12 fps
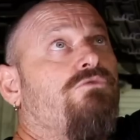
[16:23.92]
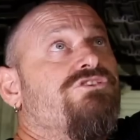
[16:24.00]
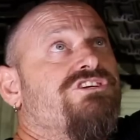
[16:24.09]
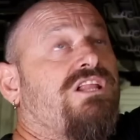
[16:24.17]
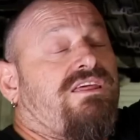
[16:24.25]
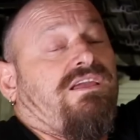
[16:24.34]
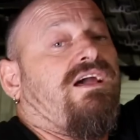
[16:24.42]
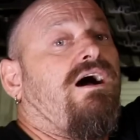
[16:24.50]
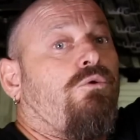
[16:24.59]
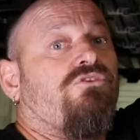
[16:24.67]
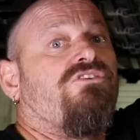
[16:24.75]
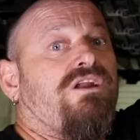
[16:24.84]
Originally, the
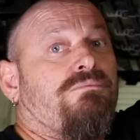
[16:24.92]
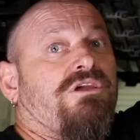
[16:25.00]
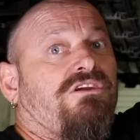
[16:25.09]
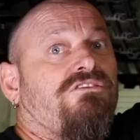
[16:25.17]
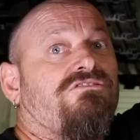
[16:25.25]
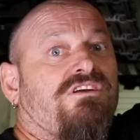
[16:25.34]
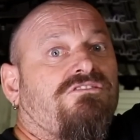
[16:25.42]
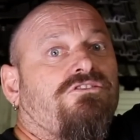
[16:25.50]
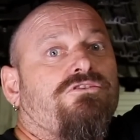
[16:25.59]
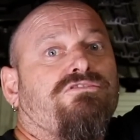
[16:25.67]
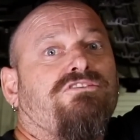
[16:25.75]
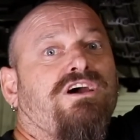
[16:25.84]
car was going to be used as a
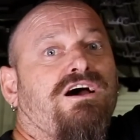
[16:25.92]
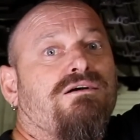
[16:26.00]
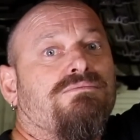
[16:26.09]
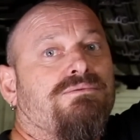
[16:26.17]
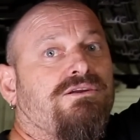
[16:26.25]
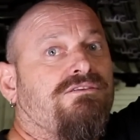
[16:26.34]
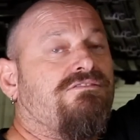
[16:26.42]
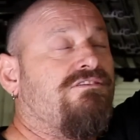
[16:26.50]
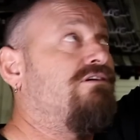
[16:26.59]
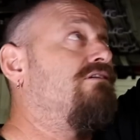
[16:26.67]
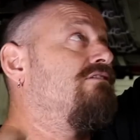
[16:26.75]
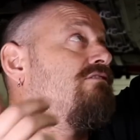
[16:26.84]
drift car, but
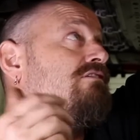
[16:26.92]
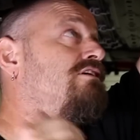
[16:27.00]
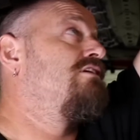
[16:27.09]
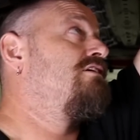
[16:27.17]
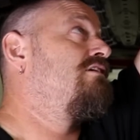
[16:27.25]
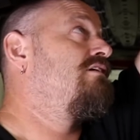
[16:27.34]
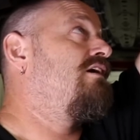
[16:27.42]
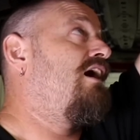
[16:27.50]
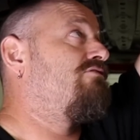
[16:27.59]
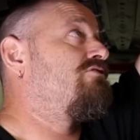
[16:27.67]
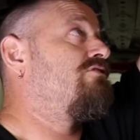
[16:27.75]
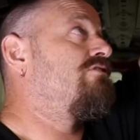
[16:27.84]
uh,
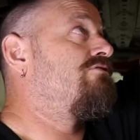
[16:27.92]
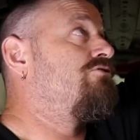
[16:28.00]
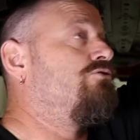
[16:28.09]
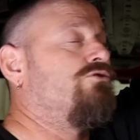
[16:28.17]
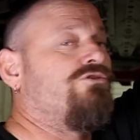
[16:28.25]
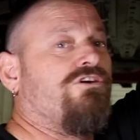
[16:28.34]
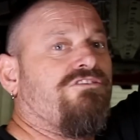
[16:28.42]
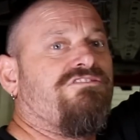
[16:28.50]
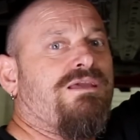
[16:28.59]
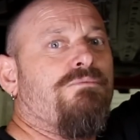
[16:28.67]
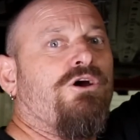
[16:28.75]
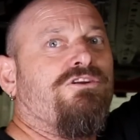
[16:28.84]
after Jordan got
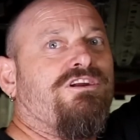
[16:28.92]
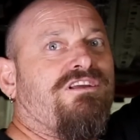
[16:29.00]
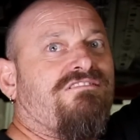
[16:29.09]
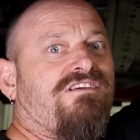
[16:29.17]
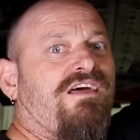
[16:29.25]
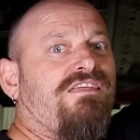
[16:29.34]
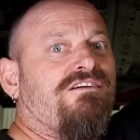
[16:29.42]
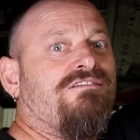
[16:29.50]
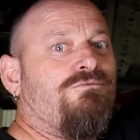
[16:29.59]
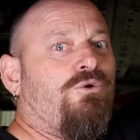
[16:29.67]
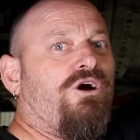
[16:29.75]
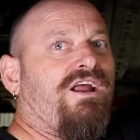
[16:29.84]
T-boned in his other
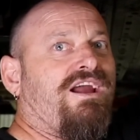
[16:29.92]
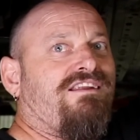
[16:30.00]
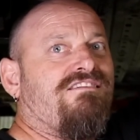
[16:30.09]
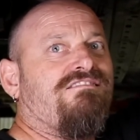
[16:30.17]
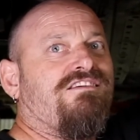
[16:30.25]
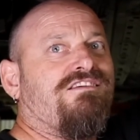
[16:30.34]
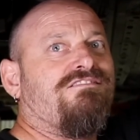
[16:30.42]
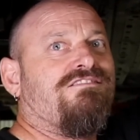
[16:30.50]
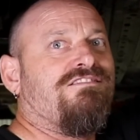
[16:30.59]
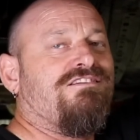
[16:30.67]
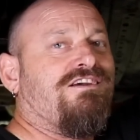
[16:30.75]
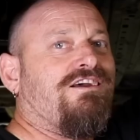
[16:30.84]
white
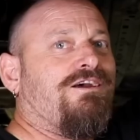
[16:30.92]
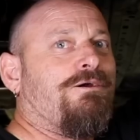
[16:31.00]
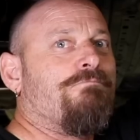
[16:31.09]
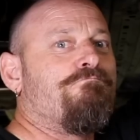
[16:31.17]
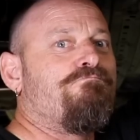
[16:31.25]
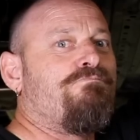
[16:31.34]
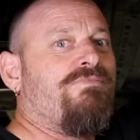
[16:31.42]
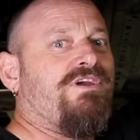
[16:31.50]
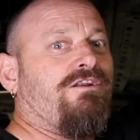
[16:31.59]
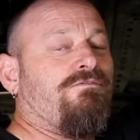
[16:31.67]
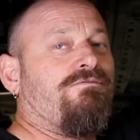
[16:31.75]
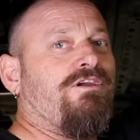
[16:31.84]
86, um,
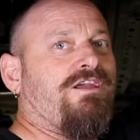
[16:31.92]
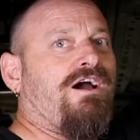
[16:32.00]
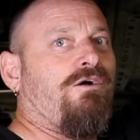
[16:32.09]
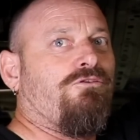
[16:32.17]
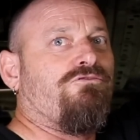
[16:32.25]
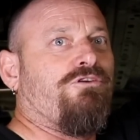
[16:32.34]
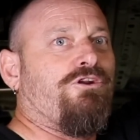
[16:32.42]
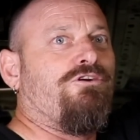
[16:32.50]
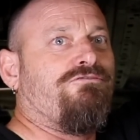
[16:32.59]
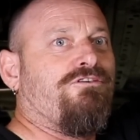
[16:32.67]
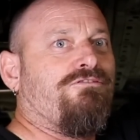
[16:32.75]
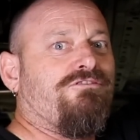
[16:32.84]
and the car was written
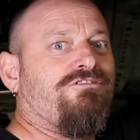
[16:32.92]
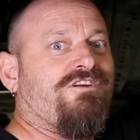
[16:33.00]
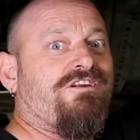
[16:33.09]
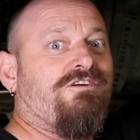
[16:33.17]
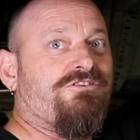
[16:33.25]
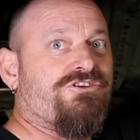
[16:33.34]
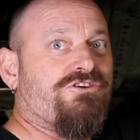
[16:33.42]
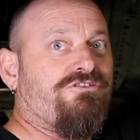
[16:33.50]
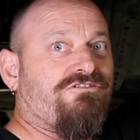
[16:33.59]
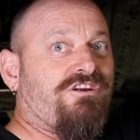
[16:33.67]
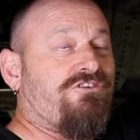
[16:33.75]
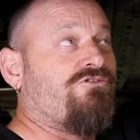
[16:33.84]
off and obviously no
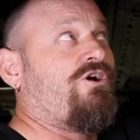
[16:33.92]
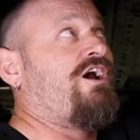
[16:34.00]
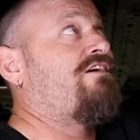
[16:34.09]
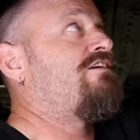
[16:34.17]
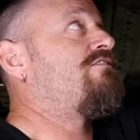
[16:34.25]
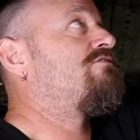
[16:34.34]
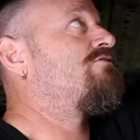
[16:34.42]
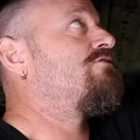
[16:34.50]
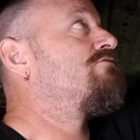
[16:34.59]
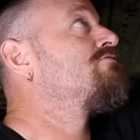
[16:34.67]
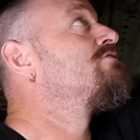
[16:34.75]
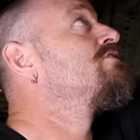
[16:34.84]
insurance at a track. He sort
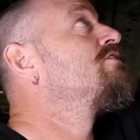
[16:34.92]
of